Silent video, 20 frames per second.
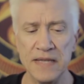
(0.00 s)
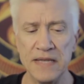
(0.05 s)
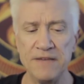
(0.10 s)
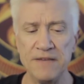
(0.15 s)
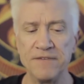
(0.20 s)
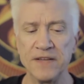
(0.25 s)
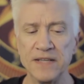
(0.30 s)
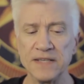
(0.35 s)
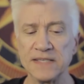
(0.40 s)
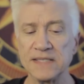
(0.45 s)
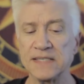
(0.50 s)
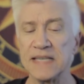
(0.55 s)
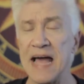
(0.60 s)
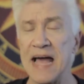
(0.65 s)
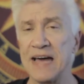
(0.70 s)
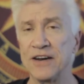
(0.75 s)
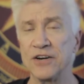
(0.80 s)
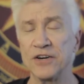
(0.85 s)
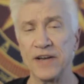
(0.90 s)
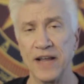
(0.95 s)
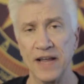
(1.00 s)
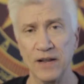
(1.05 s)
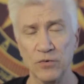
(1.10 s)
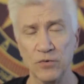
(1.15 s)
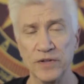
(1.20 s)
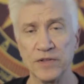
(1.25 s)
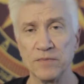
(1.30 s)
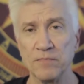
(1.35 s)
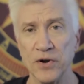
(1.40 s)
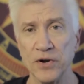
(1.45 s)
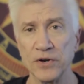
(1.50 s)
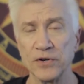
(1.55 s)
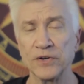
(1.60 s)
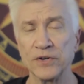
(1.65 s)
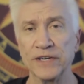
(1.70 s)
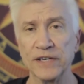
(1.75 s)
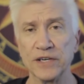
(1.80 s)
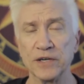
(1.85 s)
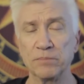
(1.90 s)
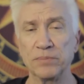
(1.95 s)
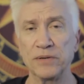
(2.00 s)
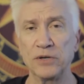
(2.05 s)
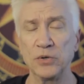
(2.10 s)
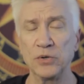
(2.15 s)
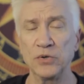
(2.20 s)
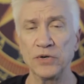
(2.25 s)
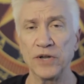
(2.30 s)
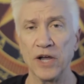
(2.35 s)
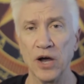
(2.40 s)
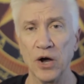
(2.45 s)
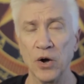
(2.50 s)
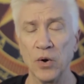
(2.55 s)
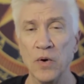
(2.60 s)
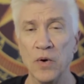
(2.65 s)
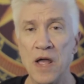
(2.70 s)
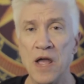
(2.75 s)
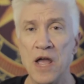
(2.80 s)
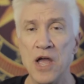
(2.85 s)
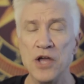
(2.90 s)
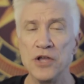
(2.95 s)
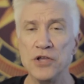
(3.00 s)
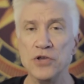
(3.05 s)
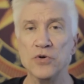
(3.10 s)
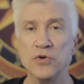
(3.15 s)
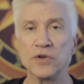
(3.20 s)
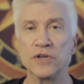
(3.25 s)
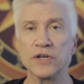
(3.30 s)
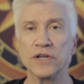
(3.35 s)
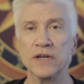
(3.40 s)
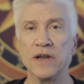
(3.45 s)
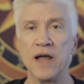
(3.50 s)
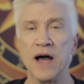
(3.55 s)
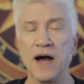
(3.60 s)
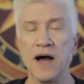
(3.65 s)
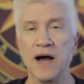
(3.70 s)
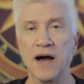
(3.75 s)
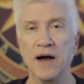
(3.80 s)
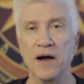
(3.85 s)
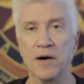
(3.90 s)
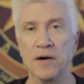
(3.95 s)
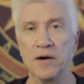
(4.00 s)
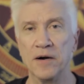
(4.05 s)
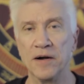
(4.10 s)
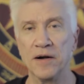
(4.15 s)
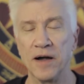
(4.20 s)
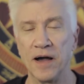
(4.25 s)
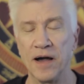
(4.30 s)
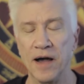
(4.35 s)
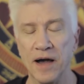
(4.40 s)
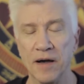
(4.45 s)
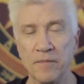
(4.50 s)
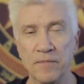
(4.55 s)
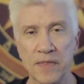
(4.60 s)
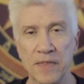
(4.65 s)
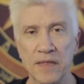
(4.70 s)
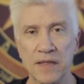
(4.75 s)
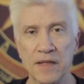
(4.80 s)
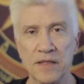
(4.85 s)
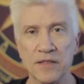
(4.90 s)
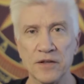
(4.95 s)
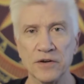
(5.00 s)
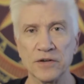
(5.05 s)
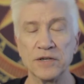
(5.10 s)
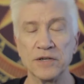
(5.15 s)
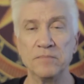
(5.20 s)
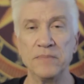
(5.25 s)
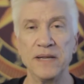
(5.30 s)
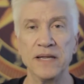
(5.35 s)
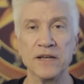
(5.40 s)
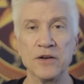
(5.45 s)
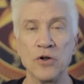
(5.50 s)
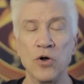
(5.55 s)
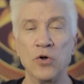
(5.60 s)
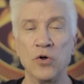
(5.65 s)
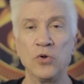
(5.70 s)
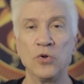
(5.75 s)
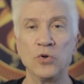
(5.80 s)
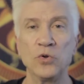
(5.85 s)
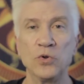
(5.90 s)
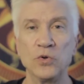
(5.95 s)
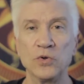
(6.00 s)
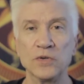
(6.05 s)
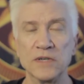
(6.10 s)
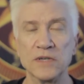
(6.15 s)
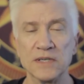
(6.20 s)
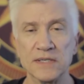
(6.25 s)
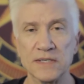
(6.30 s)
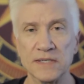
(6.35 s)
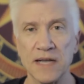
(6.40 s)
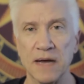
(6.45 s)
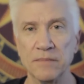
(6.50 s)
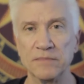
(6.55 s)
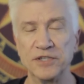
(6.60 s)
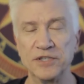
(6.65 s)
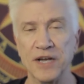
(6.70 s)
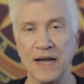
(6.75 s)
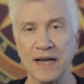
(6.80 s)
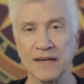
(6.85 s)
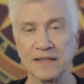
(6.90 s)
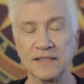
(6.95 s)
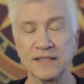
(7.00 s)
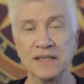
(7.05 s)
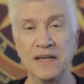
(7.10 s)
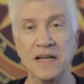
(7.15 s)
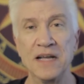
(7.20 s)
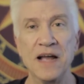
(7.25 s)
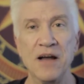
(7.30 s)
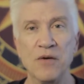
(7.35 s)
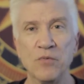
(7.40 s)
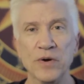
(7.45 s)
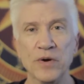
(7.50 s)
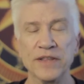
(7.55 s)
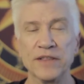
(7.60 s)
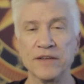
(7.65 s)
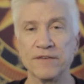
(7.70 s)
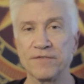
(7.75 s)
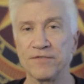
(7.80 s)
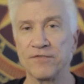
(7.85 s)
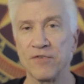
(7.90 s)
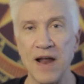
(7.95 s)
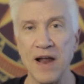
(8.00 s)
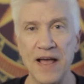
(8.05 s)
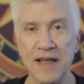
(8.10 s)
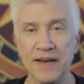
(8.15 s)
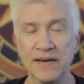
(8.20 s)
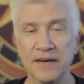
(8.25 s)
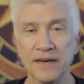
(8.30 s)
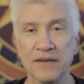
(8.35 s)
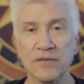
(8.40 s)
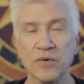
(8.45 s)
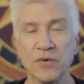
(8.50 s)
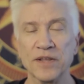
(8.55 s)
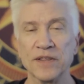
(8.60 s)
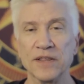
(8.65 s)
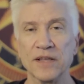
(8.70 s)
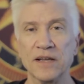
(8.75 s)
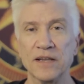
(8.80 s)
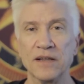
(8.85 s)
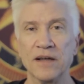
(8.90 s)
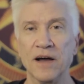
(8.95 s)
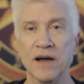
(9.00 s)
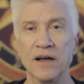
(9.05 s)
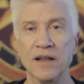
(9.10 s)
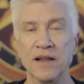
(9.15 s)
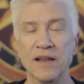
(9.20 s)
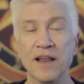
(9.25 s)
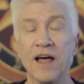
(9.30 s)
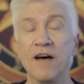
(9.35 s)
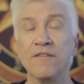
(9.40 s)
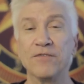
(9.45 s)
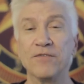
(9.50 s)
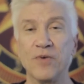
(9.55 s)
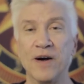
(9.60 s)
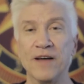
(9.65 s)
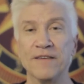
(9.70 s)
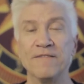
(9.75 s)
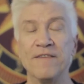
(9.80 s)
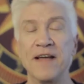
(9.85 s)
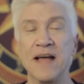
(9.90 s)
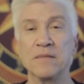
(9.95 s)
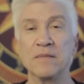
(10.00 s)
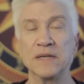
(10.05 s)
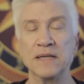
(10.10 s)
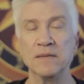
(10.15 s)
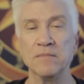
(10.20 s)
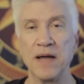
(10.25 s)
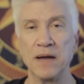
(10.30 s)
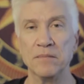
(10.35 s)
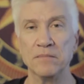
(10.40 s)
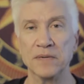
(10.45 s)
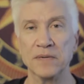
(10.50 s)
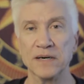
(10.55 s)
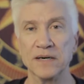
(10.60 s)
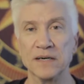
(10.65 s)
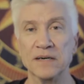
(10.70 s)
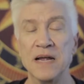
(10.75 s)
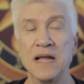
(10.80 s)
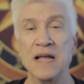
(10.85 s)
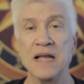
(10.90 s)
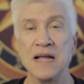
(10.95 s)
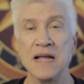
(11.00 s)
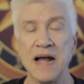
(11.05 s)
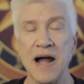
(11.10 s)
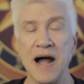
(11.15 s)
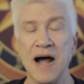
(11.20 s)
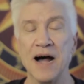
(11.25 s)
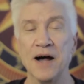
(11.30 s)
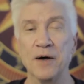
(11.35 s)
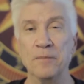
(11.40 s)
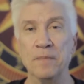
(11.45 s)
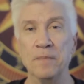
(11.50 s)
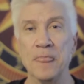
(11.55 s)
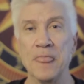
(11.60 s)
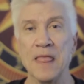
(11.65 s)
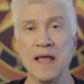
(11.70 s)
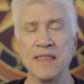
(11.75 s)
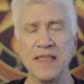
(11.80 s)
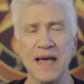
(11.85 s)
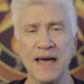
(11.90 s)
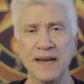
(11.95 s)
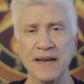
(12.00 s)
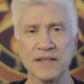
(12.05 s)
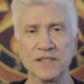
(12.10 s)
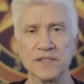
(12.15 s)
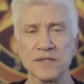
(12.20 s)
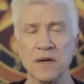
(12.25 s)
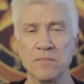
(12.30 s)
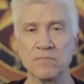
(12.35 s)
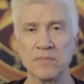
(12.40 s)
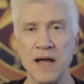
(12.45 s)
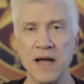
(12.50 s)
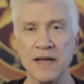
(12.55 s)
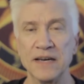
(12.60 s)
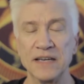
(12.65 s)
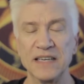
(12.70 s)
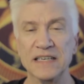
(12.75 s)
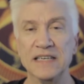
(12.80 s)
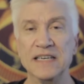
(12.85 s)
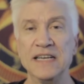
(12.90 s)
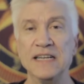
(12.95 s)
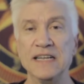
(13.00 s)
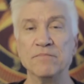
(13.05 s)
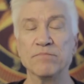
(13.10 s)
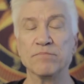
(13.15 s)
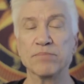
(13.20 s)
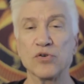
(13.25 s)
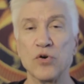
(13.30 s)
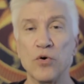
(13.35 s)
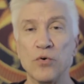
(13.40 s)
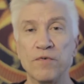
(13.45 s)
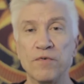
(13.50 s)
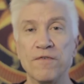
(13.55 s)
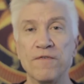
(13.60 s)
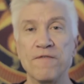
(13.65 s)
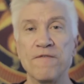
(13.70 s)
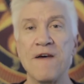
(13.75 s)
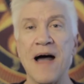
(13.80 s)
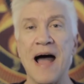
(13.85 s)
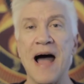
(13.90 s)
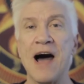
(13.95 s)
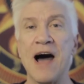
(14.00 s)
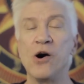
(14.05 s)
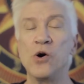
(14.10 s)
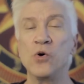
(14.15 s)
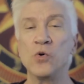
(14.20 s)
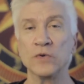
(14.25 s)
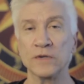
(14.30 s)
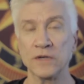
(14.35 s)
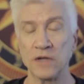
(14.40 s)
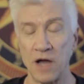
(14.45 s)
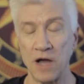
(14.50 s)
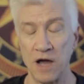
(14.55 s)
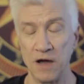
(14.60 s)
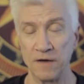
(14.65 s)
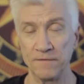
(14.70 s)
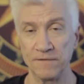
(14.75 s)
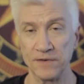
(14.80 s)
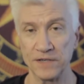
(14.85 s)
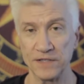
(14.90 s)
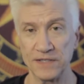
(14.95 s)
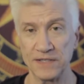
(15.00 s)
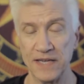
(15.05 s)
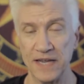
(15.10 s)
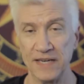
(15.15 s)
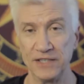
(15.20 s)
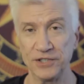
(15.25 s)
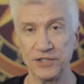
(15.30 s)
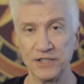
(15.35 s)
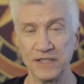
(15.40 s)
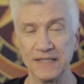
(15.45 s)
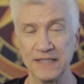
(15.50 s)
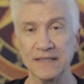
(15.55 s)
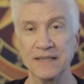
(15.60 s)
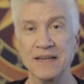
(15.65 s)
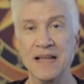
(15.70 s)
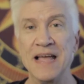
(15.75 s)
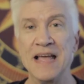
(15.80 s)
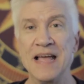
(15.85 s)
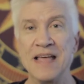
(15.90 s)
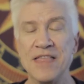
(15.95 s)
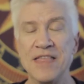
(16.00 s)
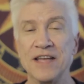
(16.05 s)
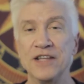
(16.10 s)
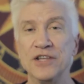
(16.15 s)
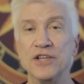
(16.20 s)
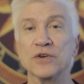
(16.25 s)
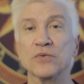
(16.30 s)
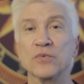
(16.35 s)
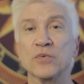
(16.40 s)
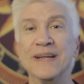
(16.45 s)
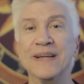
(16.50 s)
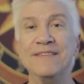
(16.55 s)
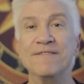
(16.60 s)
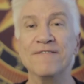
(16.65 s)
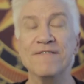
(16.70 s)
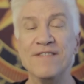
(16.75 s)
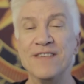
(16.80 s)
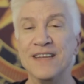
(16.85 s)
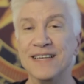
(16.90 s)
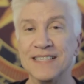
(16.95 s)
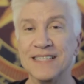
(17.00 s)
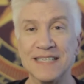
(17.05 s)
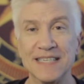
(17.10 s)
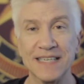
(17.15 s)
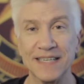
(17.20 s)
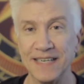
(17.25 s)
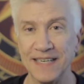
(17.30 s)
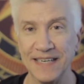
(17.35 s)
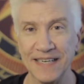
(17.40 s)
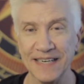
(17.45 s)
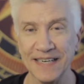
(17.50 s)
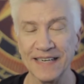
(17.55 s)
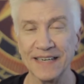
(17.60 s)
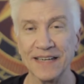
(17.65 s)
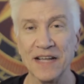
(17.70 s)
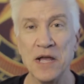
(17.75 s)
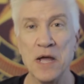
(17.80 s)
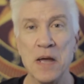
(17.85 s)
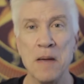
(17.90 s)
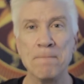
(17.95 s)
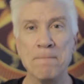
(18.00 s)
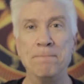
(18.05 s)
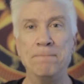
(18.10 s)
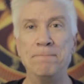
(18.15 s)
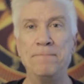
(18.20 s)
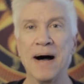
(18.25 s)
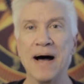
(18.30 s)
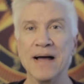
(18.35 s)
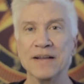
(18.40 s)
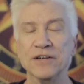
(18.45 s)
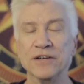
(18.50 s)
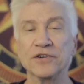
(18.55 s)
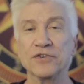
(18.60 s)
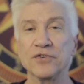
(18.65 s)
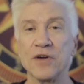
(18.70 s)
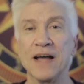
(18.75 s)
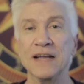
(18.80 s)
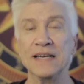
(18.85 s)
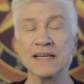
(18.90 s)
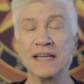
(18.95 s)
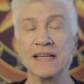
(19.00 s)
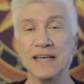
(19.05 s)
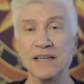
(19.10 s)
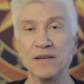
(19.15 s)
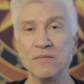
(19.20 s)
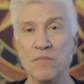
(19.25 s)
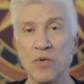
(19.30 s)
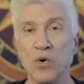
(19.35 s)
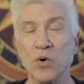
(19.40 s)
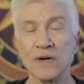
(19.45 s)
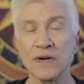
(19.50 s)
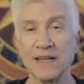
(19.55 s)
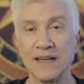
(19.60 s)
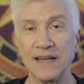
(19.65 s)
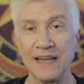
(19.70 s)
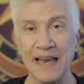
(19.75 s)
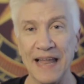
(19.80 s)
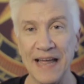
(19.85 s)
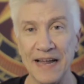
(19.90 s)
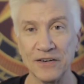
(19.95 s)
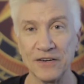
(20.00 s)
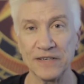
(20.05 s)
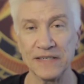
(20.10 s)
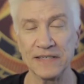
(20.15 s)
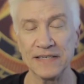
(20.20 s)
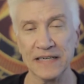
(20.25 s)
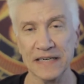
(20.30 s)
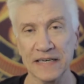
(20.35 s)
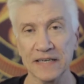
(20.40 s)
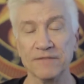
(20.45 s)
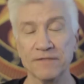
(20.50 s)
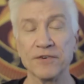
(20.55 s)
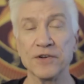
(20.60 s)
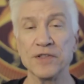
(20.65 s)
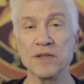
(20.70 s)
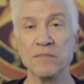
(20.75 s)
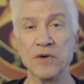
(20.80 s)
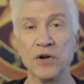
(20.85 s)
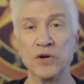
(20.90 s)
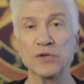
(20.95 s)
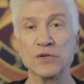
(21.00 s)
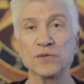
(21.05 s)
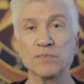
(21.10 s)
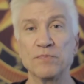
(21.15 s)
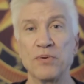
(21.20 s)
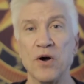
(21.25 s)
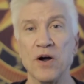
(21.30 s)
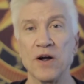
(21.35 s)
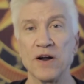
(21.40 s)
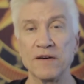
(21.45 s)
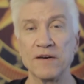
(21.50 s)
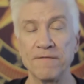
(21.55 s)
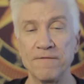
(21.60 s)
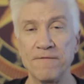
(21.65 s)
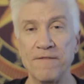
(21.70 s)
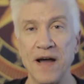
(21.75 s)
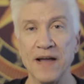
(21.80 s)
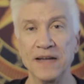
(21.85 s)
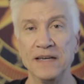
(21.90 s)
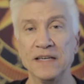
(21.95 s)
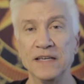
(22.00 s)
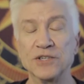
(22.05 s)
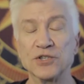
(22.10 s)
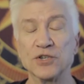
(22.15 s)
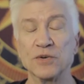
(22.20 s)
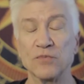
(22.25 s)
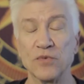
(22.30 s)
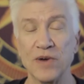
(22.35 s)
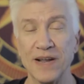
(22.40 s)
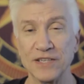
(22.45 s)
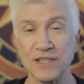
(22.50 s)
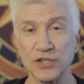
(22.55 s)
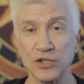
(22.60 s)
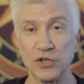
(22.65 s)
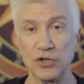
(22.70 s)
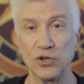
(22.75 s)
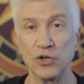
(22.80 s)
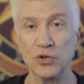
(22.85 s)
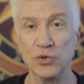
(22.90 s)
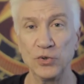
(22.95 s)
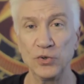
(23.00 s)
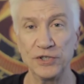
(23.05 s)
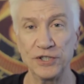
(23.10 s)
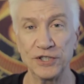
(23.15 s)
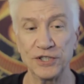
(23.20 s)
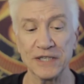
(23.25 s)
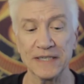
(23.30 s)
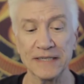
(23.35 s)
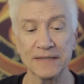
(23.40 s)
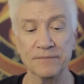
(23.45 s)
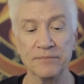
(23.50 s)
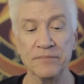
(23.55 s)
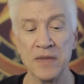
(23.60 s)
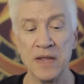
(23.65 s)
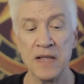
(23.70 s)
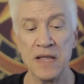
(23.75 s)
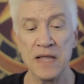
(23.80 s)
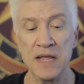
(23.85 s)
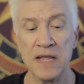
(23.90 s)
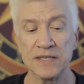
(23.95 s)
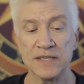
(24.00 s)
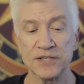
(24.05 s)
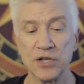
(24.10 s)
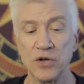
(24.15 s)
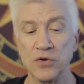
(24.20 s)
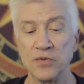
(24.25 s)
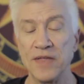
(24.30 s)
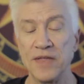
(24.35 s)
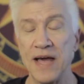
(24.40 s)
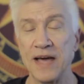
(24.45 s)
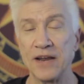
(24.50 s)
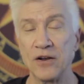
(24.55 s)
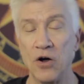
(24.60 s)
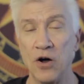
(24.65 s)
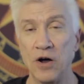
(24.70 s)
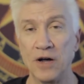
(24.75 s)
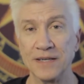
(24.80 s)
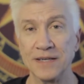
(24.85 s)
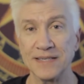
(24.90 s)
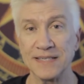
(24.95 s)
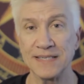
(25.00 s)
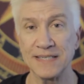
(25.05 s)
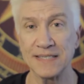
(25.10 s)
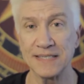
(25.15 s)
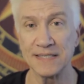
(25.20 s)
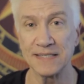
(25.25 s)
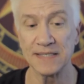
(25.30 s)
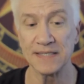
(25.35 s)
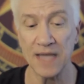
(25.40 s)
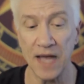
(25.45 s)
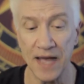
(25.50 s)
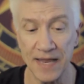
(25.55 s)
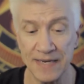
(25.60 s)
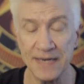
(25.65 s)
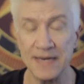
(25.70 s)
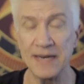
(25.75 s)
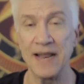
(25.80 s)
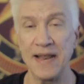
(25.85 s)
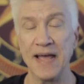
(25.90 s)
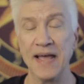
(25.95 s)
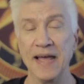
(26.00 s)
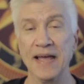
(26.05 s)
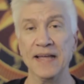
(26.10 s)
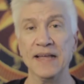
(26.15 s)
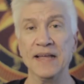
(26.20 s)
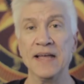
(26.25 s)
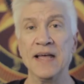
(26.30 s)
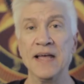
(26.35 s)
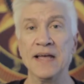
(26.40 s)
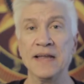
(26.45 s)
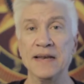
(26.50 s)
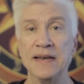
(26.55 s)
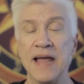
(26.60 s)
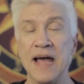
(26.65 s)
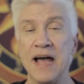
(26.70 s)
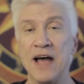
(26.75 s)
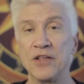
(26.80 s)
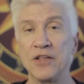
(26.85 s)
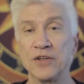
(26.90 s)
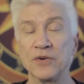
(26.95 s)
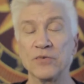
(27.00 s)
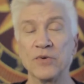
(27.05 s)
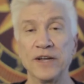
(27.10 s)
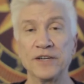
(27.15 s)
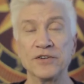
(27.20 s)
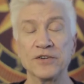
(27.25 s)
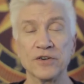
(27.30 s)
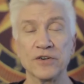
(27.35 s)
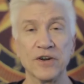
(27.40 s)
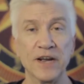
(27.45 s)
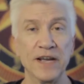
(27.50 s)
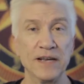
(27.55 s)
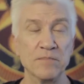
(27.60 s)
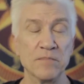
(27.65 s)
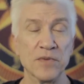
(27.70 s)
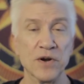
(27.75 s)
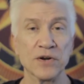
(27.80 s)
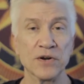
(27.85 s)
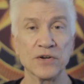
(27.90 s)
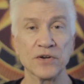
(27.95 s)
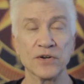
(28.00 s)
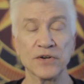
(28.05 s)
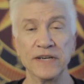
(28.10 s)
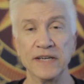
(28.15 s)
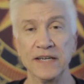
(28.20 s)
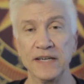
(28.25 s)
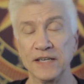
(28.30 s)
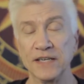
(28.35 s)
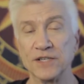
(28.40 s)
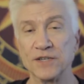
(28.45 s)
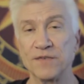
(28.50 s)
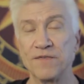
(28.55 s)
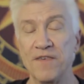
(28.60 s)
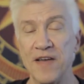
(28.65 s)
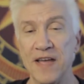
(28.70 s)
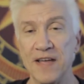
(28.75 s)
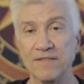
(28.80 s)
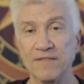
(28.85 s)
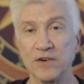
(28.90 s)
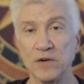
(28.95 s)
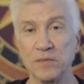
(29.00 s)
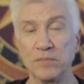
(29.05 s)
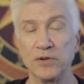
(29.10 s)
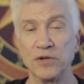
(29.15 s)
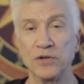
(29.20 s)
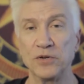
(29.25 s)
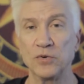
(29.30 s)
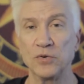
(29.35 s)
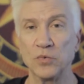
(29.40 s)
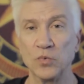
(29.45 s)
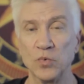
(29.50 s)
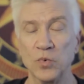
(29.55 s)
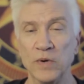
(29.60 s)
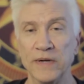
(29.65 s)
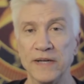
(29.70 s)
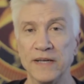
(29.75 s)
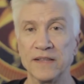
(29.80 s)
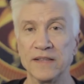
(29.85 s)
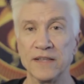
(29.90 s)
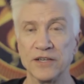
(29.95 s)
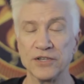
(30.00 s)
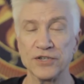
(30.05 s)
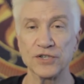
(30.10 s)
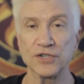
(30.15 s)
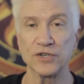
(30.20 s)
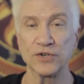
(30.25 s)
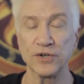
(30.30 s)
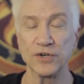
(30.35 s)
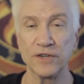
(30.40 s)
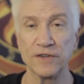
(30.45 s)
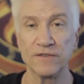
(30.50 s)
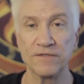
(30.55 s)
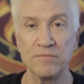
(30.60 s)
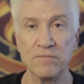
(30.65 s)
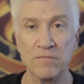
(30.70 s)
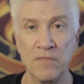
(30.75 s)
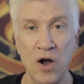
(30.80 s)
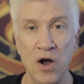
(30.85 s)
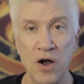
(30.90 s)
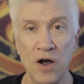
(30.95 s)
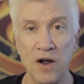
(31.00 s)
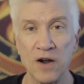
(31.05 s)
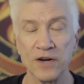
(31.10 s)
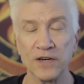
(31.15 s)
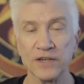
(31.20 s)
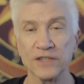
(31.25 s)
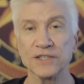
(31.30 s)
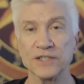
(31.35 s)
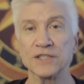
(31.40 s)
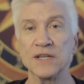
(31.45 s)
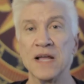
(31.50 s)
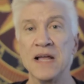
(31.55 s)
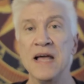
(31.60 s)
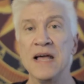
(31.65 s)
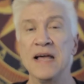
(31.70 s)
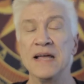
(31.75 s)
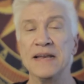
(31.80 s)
Even Saturday with Mercury to Pluto, you could there could be an old subject with a friend, with a loved one, family member, that is some kind of deep, profound conversation that you're revisiting, but you're trying to get more clarity, and for the most part, finding some resolution, so that on Sunday, now the retrograde Mercury is favorable with assertive Mars.